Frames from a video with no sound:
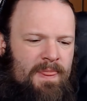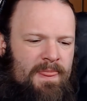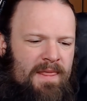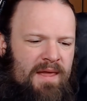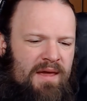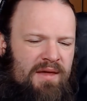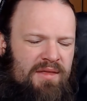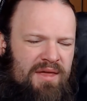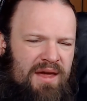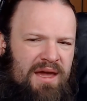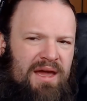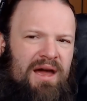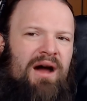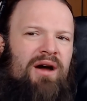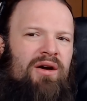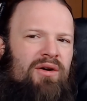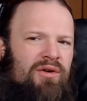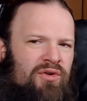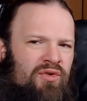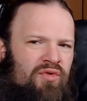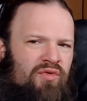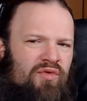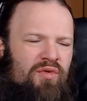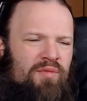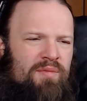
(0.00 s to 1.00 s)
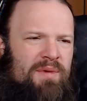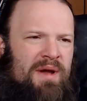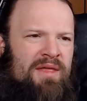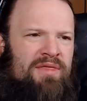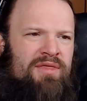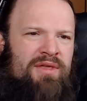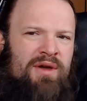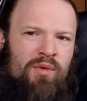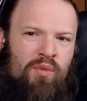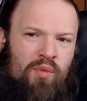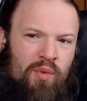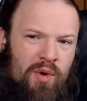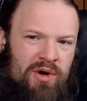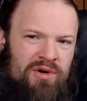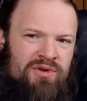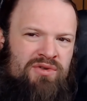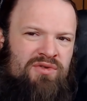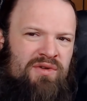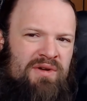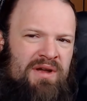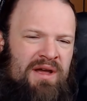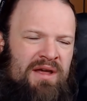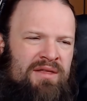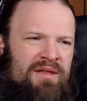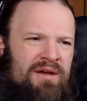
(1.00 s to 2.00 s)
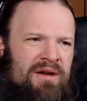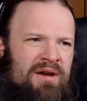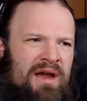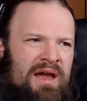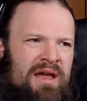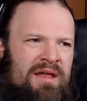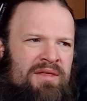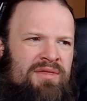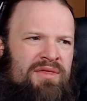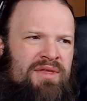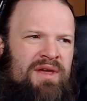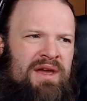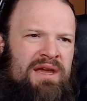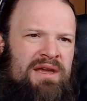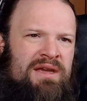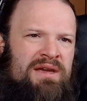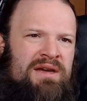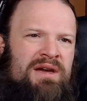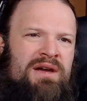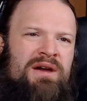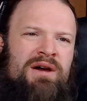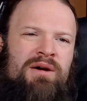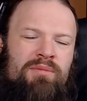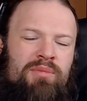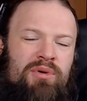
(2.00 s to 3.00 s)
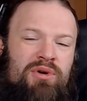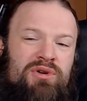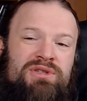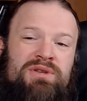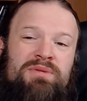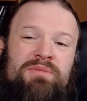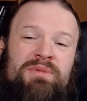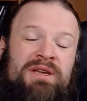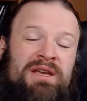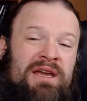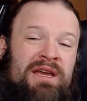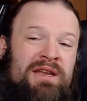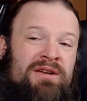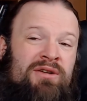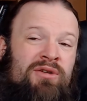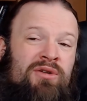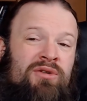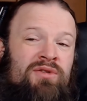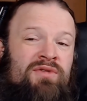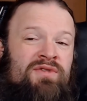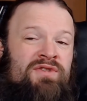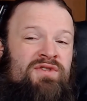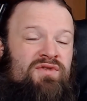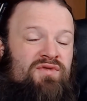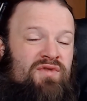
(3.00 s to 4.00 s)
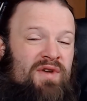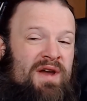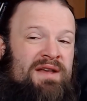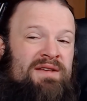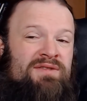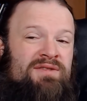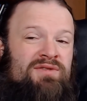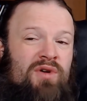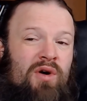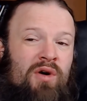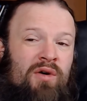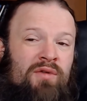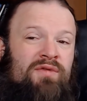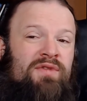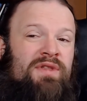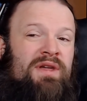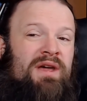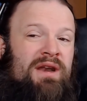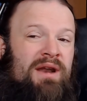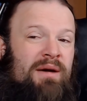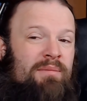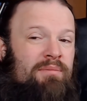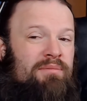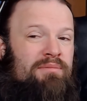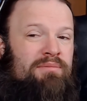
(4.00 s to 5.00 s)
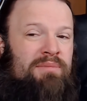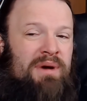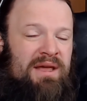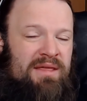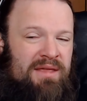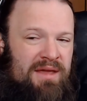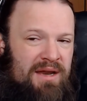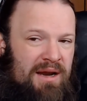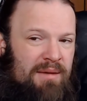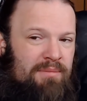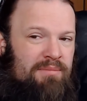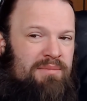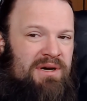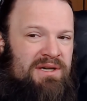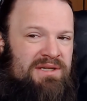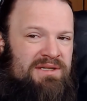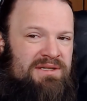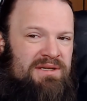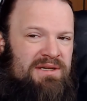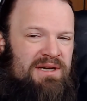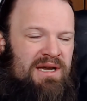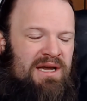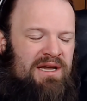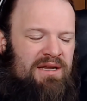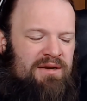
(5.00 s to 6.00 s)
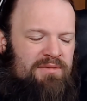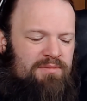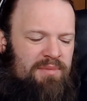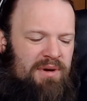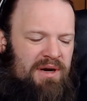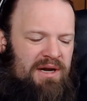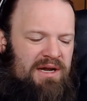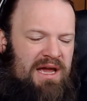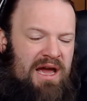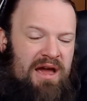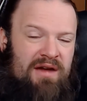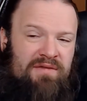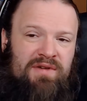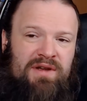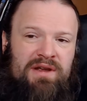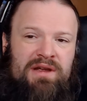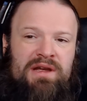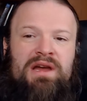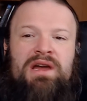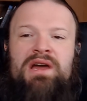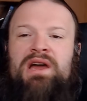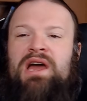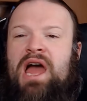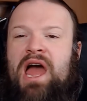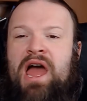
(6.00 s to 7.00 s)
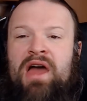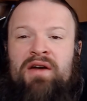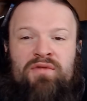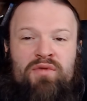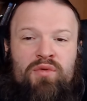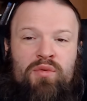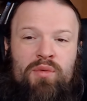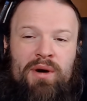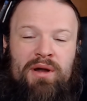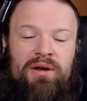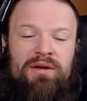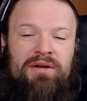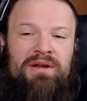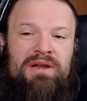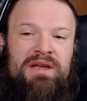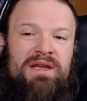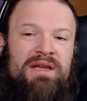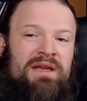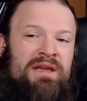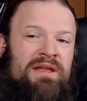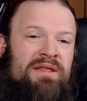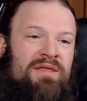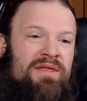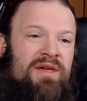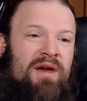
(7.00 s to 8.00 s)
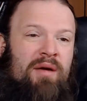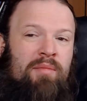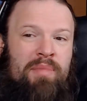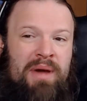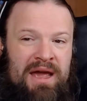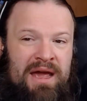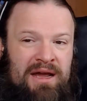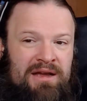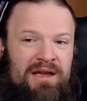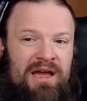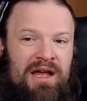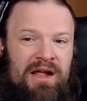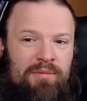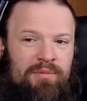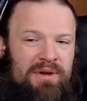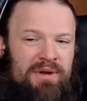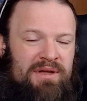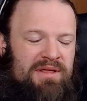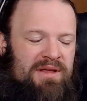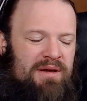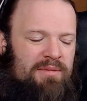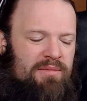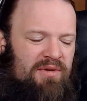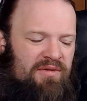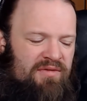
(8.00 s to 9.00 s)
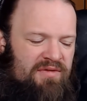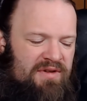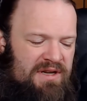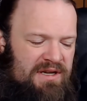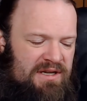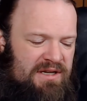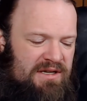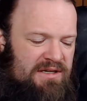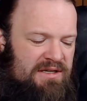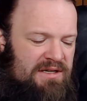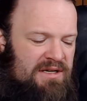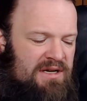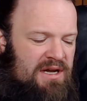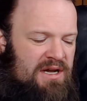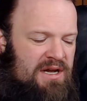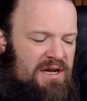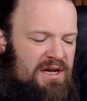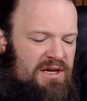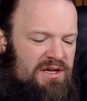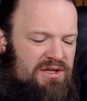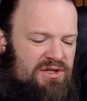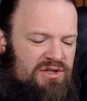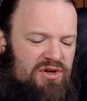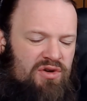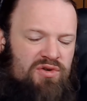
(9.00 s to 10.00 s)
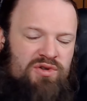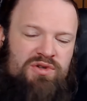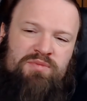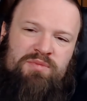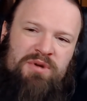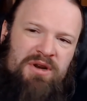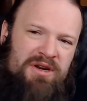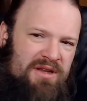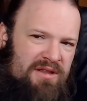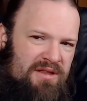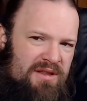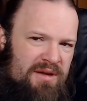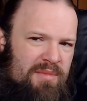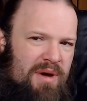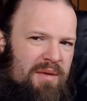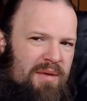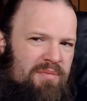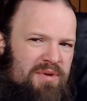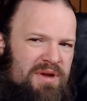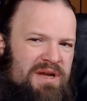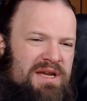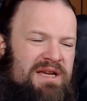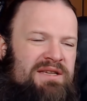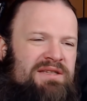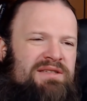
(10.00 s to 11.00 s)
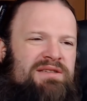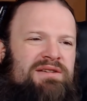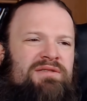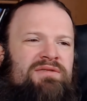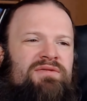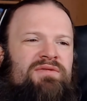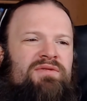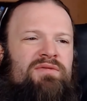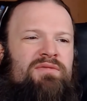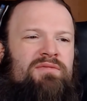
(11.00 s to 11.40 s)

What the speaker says: they are a group and they work together and they possibly get a lot of strength of their by their numbers and by having everyone in their back helping them if needed. So splitting them up is a